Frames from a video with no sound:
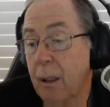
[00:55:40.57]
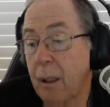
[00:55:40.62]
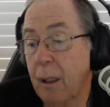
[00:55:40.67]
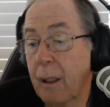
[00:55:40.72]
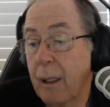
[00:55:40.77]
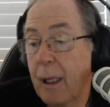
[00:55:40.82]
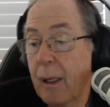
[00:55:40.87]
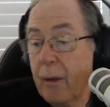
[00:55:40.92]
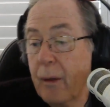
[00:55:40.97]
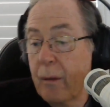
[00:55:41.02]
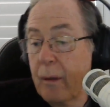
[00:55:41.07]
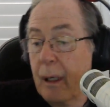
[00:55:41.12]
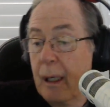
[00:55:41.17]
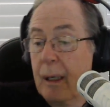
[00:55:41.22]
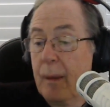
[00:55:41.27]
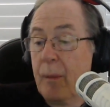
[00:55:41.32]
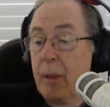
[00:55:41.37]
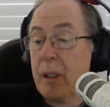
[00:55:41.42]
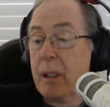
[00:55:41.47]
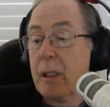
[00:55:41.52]
leather
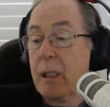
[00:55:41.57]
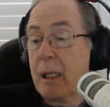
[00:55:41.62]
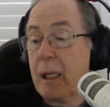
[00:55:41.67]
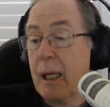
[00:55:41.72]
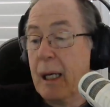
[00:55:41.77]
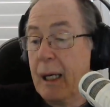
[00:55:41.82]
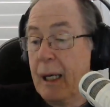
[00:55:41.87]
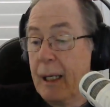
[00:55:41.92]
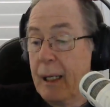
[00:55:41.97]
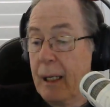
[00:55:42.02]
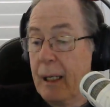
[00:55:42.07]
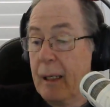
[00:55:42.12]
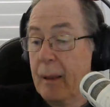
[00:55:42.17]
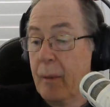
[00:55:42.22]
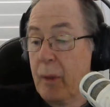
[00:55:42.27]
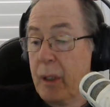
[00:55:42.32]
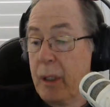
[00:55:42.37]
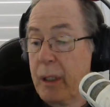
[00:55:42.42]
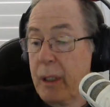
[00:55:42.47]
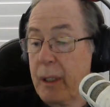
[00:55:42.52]
armors, guard
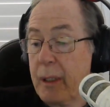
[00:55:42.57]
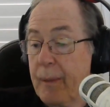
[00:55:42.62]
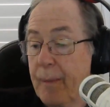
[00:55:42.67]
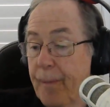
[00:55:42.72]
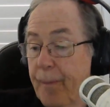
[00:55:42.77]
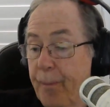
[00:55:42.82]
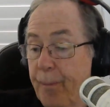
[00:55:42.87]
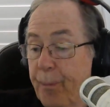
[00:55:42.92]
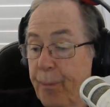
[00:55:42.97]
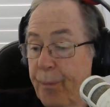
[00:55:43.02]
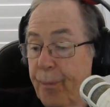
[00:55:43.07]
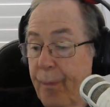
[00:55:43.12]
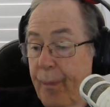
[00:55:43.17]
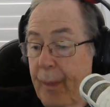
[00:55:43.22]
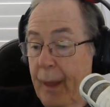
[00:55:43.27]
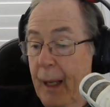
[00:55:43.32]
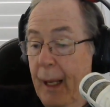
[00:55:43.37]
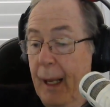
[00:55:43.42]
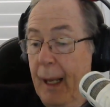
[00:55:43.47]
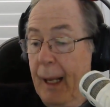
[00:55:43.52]
armors,
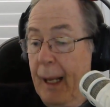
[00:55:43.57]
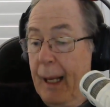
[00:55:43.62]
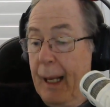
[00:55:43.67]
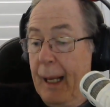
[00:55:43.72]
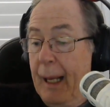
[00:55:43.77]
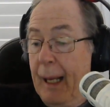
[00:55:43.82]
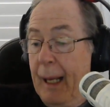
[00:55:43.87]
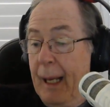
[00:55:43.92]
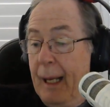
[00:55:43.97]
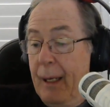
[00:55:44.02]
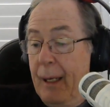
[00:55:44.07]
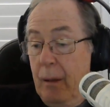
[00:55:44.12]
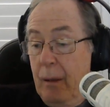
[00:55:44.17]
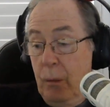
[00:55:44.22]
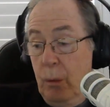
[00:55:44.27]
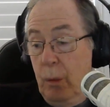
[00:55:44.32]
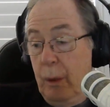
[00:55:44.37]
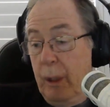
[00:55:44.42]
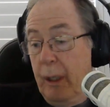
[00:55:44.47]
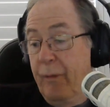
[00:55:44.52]

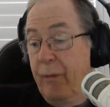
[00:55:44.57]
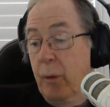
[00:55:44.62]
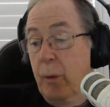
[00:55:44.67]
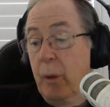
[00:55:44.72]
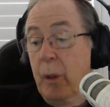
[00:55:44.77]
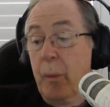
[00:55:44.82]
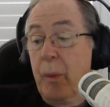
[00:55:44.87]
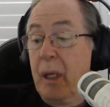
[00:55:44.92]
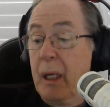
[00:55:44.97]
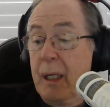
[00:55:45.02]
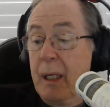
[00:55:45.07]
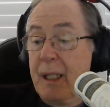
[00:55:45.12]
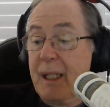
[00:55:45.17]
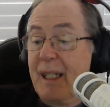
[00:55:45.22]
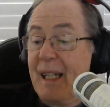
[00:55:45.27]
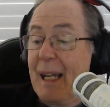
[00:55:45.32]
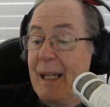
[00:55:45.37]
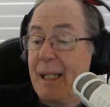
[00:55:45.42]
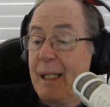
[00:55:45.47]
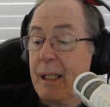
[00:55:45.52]
or if you want to be an
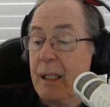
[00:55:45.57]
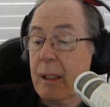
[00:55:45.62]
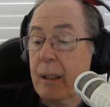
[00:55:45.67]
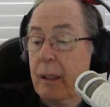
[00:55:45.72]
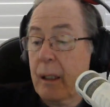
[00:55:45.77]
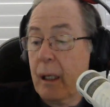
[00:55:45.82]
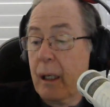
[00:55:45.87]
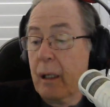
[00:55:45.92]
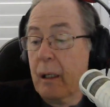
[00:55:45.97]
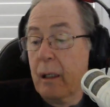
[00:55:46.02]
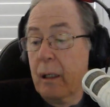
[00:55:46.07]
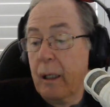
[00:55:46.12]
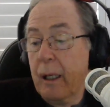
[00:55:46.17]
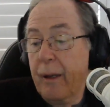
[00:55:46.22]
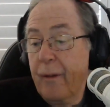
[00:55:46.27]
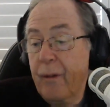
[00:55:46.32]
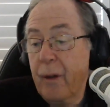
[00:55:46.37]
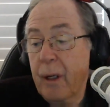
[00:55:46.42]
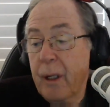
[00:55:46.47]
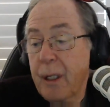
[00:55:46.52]
assassin, you can
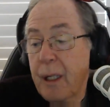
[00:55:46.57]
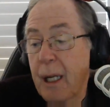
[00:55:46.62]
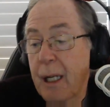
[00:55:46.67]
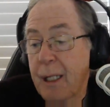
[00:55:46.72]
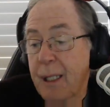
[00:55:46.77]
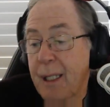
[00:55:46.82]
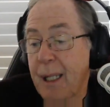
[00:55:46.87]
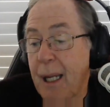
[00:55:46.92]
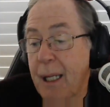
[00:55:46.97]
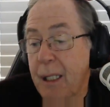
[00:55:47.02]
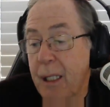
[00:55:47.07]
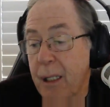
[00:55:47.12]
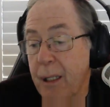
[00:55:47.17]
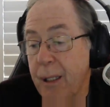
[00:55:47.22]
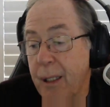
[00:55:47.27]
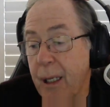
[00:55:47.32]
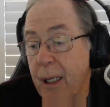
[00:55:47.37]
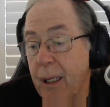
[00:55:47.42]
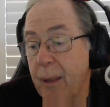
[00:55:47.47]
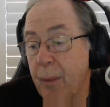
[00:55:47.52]
have an
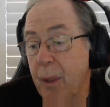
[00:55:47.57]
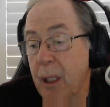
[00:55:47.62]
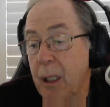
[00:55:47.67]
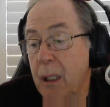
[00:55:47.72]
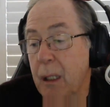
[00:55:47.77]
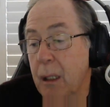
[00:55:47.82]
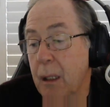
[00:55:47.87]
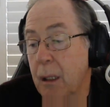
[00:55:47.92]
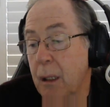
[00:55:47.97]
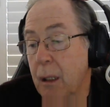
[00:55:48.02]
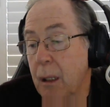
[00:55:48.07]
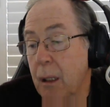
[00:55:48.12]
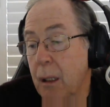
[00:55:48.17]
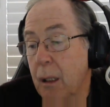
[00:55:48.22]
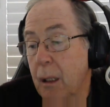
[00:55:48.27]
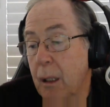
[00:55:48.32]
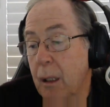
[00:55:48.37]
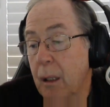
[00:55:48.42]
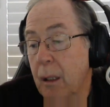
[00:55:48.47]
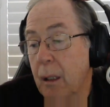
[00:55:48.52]
assassin's armor.
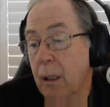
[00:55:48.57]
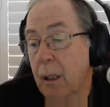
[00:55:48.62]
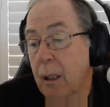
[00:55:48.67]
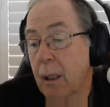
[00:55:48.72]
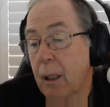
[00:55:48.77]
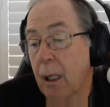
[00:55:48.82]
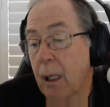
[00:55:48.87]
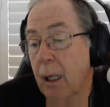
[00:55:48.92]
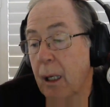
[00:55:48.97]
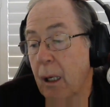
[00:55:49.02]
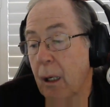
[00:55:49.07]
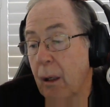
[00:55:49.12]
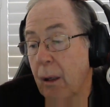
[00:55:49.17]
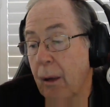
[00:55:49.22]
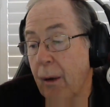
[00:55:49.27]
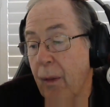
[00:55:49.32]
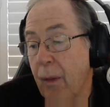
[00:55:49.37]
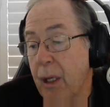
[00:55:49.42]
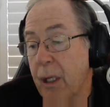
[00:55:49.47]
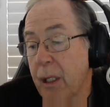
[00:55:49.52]
And a
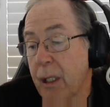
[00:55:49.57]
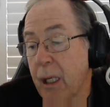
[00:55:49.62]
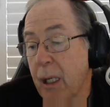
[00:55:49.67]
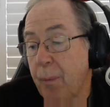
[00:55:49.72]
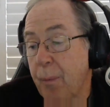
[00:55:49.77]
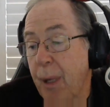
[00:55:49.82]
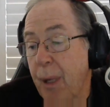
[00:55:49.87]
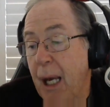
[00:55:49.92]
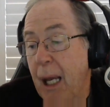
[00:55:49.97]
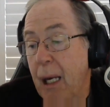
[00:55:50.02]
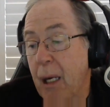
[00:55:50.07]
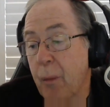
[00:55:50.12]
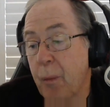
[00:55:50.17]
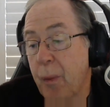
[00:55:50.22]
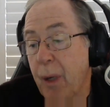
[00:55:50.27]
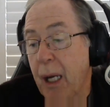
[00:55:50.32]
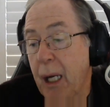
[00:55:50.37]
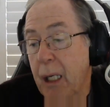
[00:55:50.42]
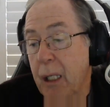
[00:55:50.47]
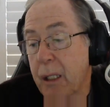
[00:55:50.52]
lot of these are pattern
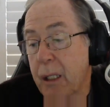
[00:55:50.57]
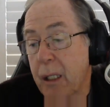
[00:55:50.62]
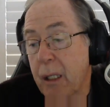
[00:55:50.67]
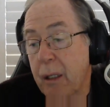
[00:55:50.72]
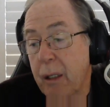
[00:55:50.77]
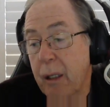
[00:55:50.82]
packs, so